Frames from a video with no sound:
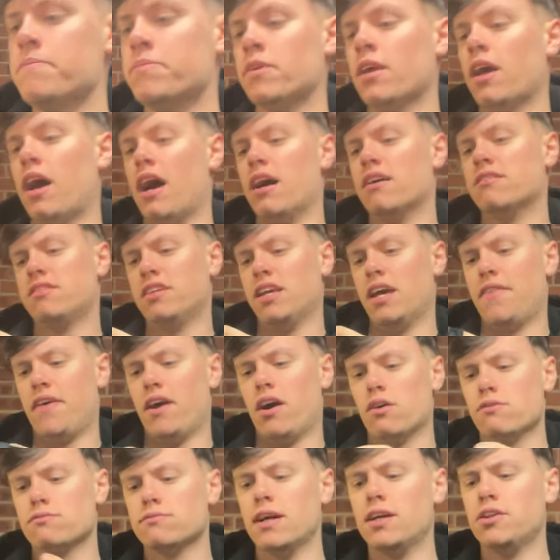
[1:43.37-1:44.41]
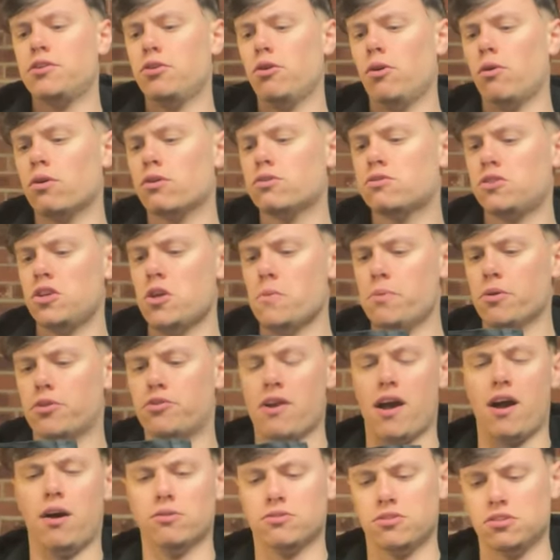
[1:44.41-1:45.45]
Uh, so yeah, they are Red Hawk Super
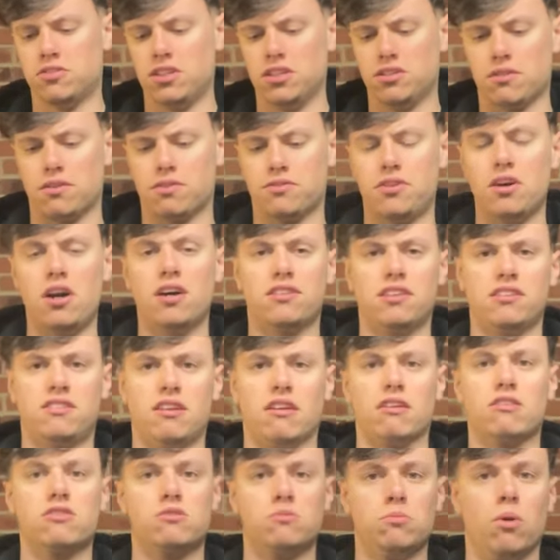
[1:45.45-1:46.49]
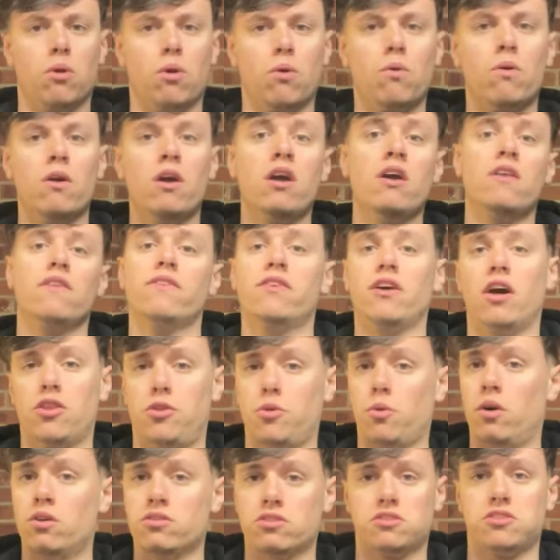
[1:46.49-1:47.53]
Trousers. These are 36 small. The other
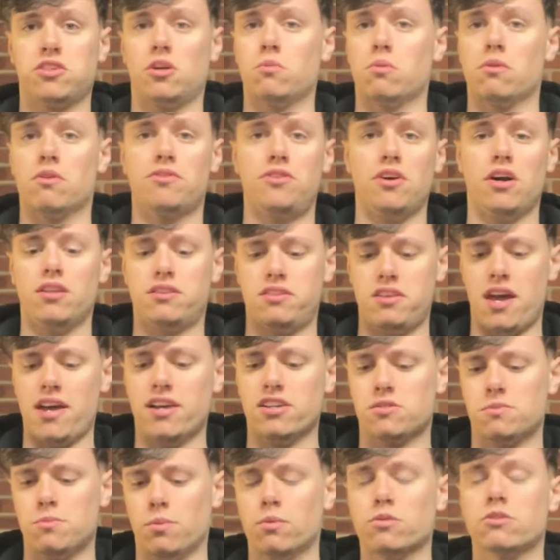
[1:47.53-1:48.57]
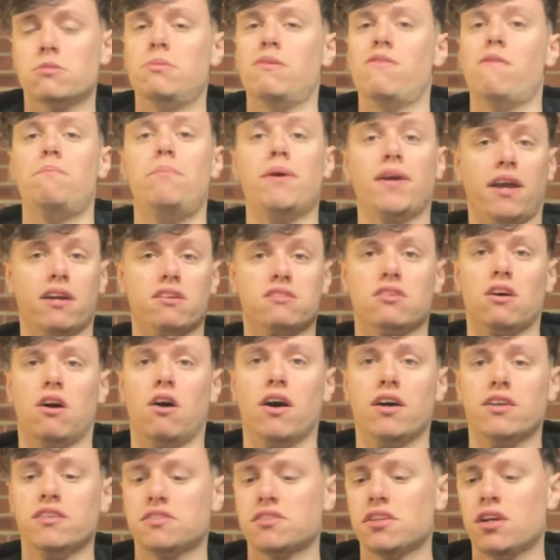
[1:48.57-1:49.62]
ones I sold were 38 small, so a bit of a bigger
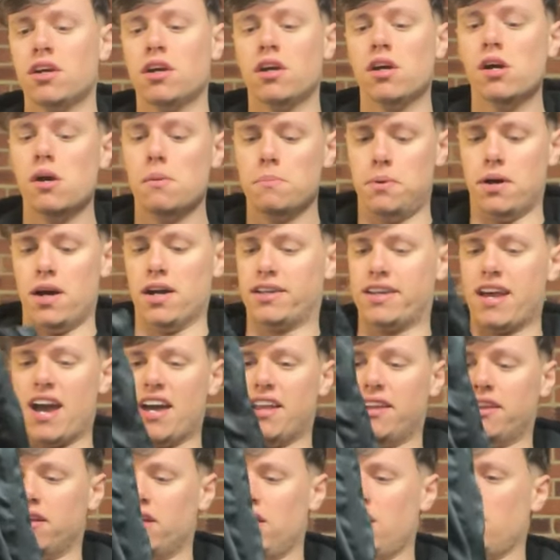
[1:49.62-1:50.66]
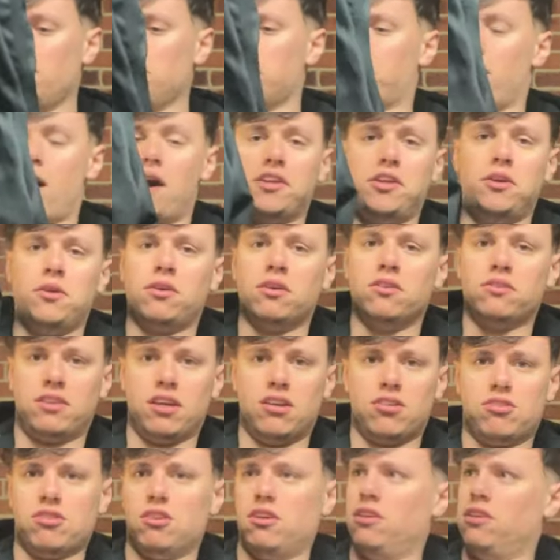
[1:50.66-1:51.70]
size. But again, brand new
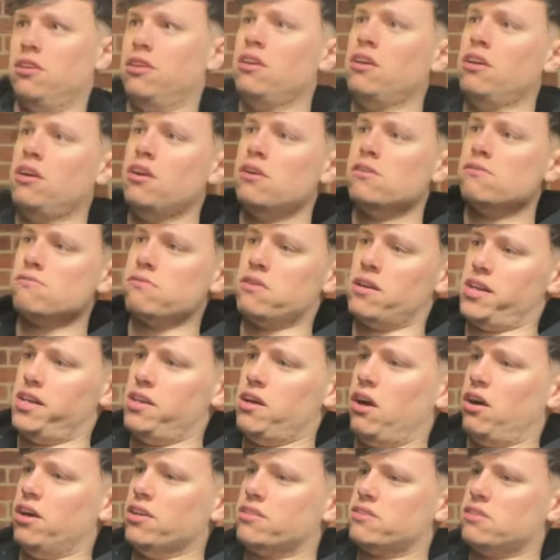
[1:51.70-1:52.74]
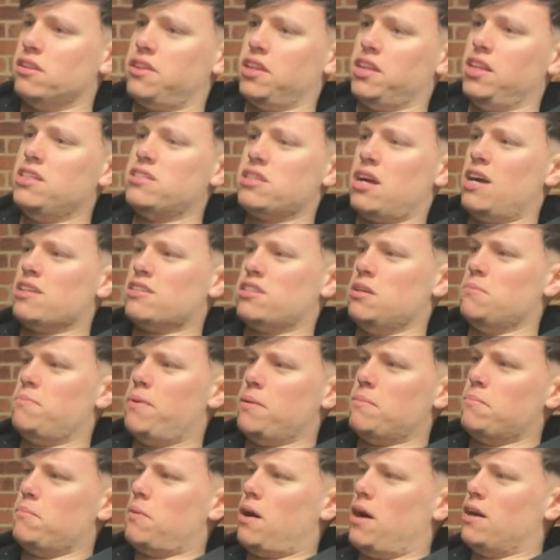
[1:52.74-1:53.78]
condition, really nice. And I think these are actually a
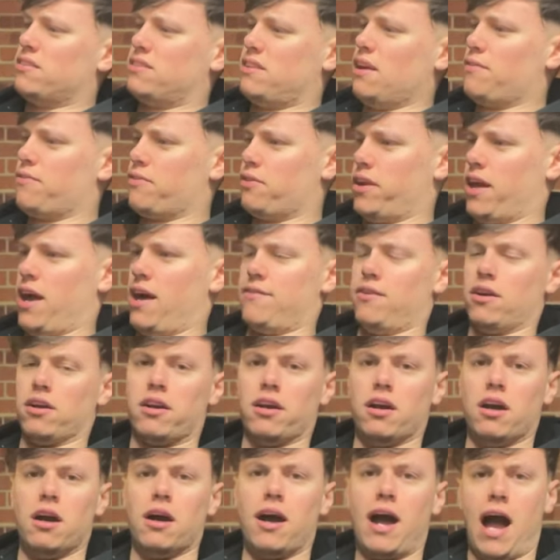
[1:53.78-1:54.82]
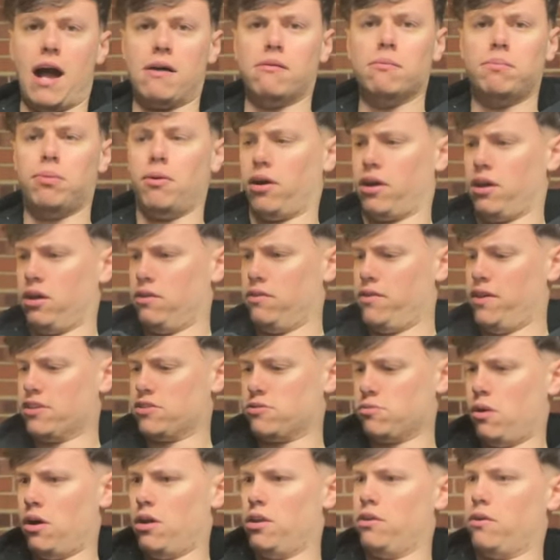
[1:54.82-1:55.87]
bit uh, different. They have like a hammer pocket on
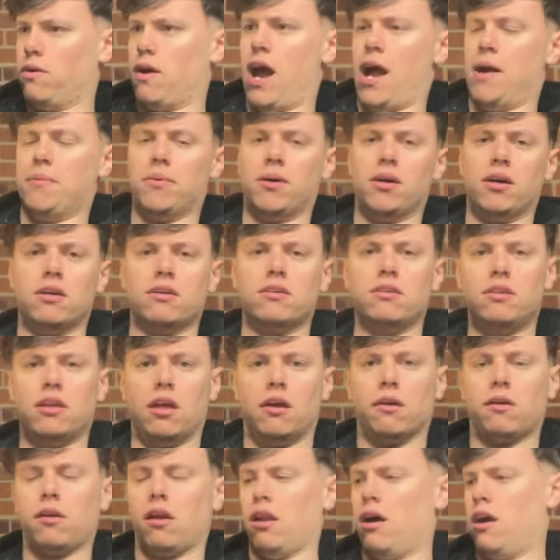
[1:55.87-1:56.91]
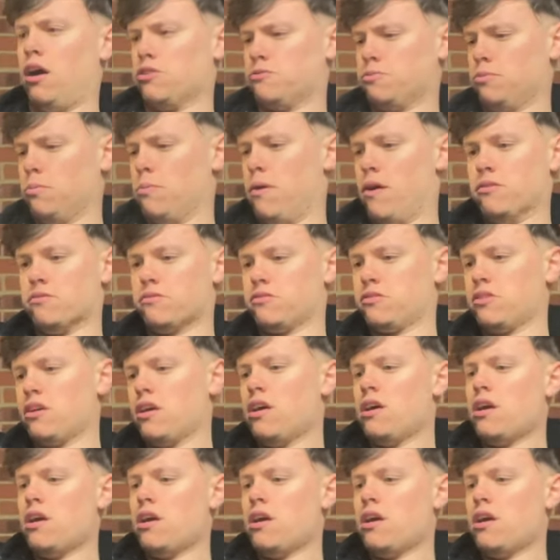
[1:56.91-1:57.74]
this one, or a hammer you know, clasp almost.